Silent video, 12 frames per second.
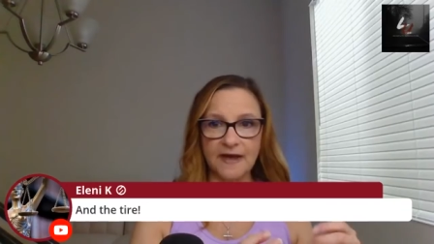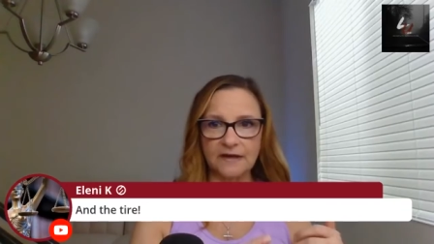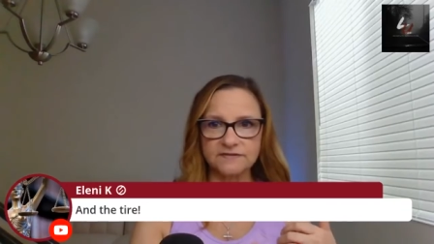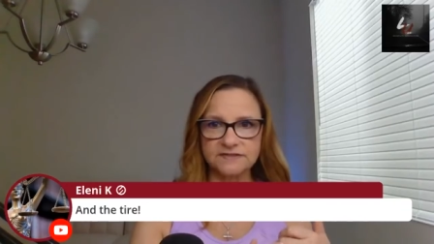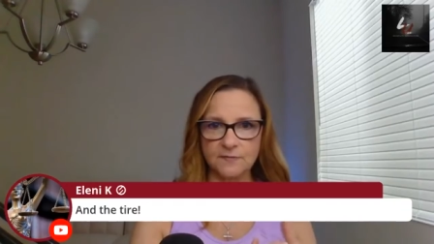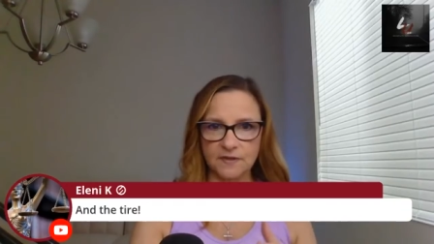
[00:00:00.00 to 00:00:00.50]

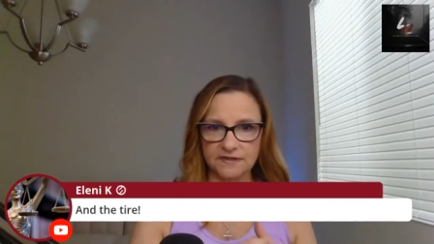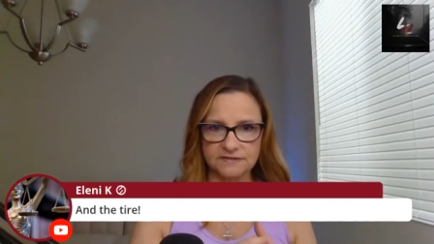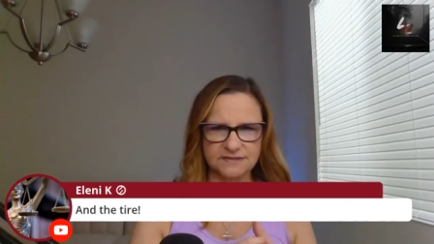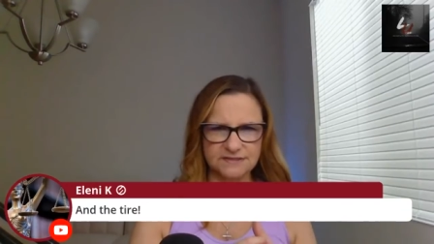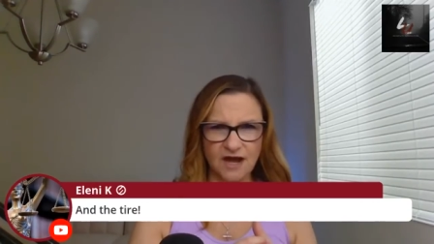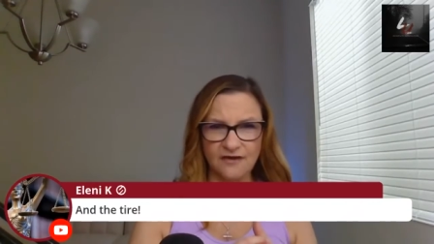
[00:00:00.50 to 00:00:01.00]
about some of
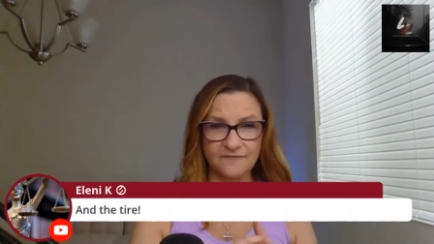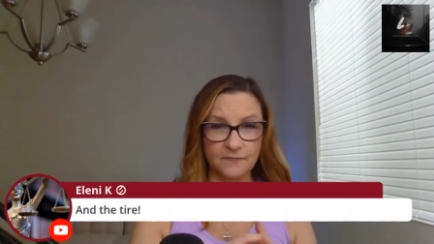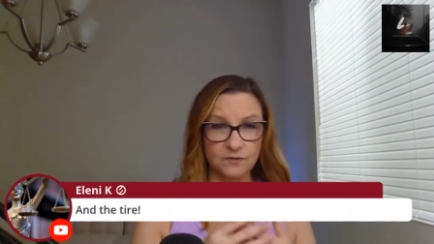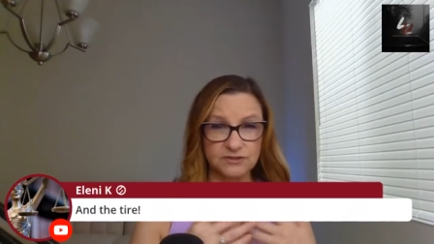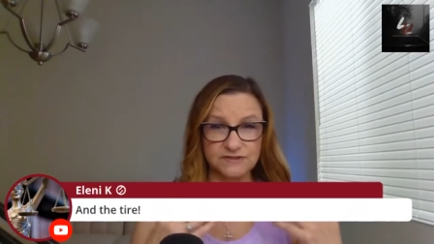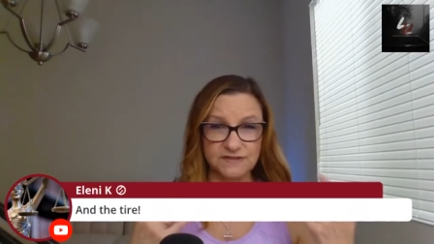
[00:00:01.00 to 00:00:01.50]
this stuff. And
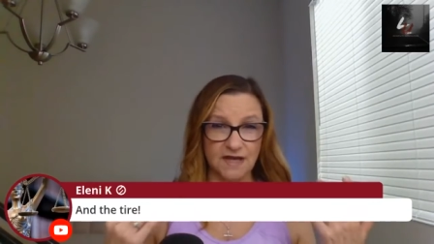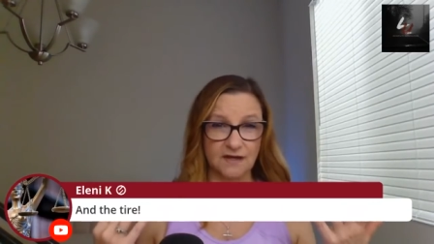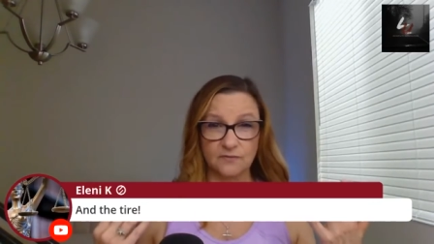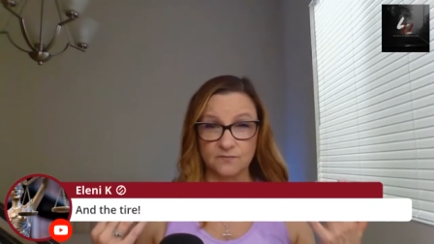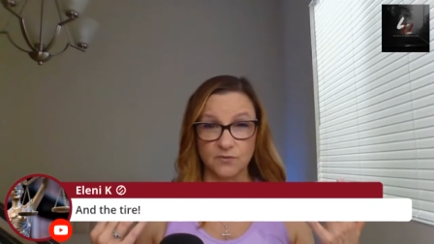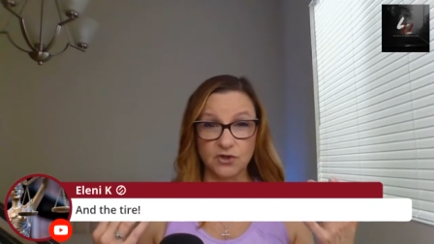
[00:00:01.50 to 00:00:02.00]
we're just
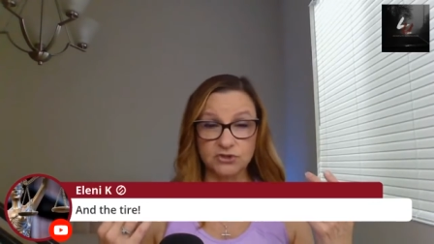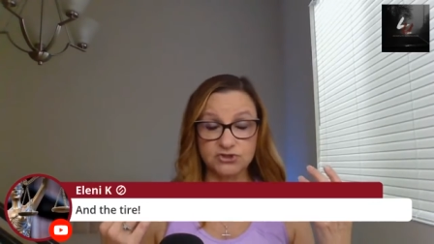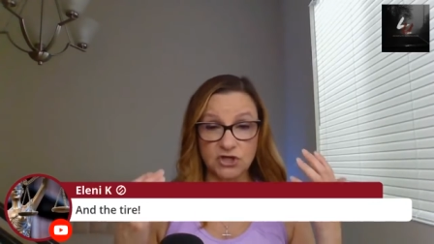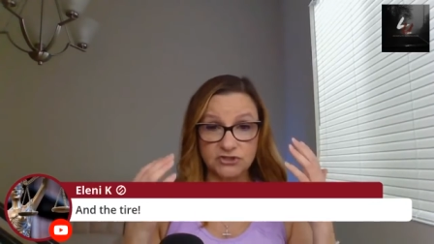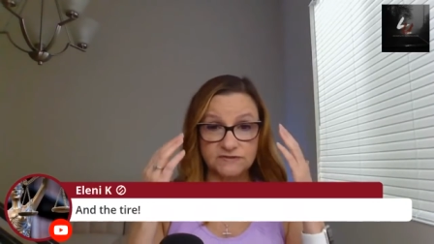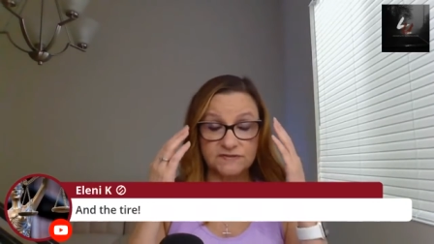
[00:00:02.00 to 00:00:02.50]
like, murder
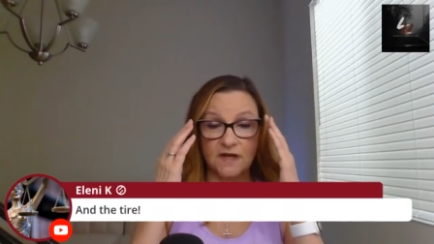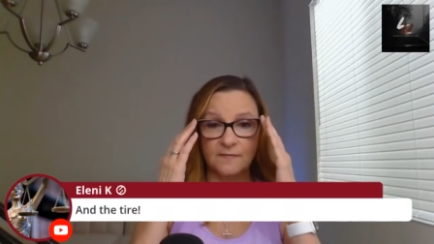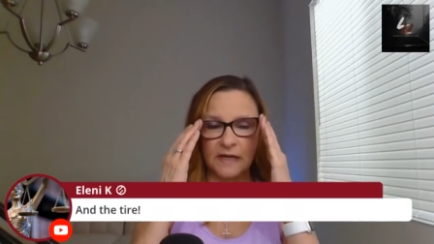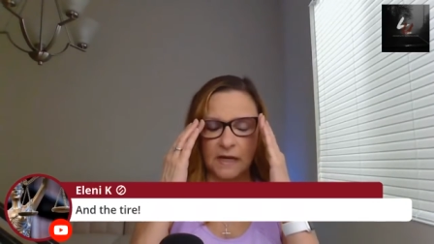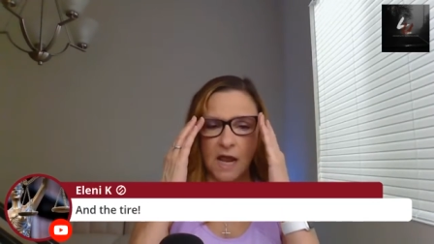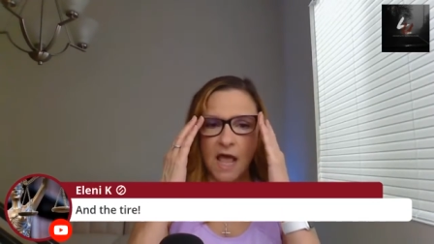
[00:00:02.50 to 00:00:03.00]
charges
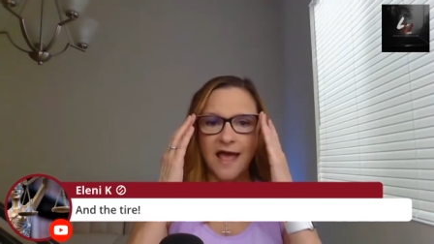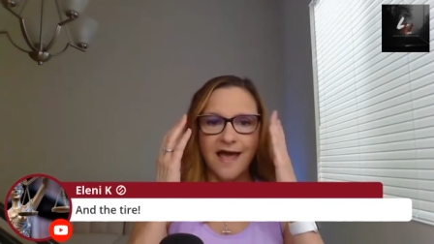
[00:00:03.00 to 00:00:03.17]
coming.